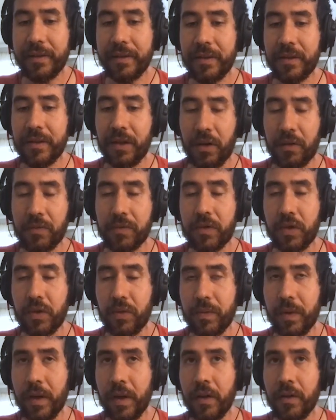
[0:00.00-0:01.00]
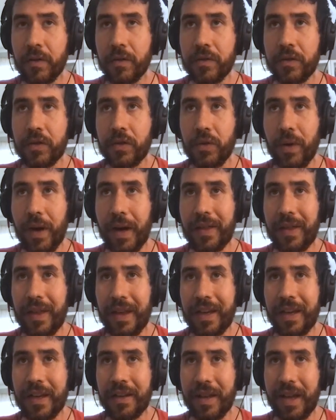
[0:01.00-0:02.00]
You know, do I
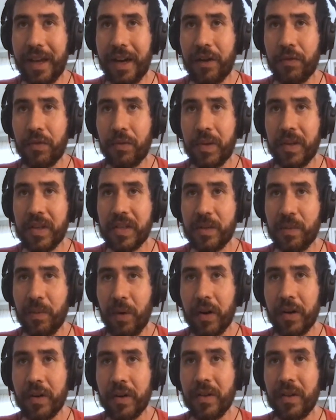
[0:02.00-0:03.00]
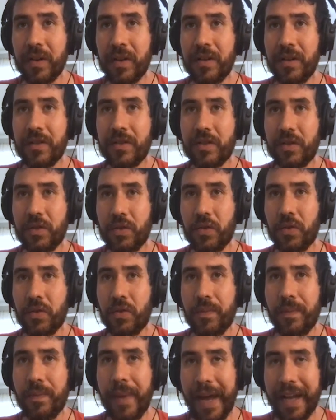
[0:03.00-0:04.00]
think Atlanta would be smart
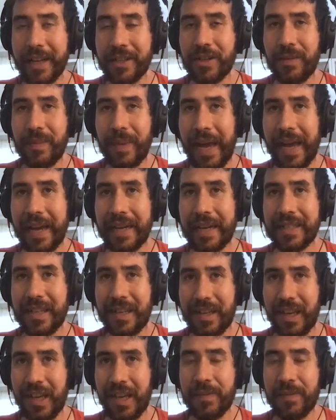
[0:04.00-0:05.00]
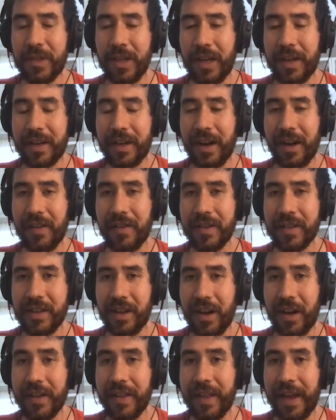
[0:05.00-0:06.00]
to match a max and keep John Collins
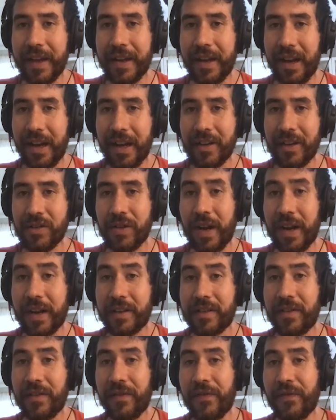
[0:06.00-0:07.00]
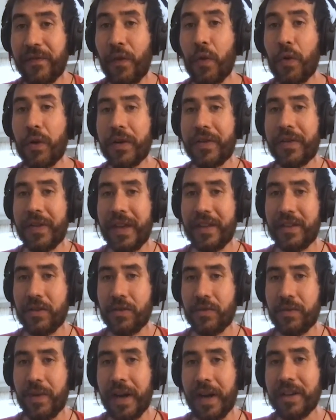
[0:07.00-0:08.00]
on that contract for the
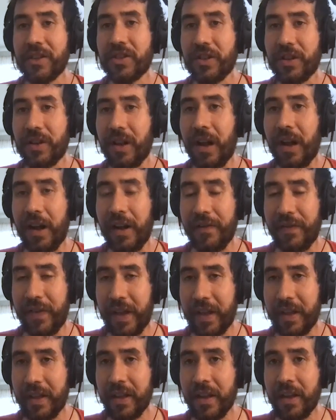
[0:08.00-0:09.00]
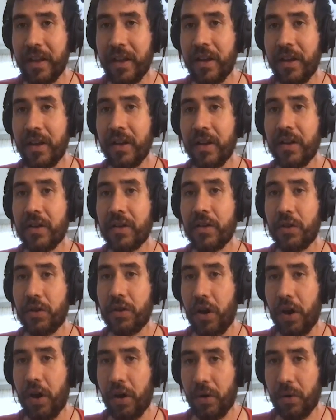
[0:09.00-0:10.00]
duration of it?
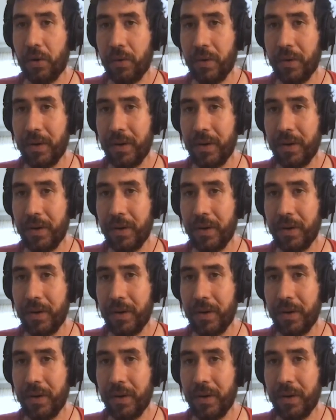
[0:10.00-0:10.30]
No.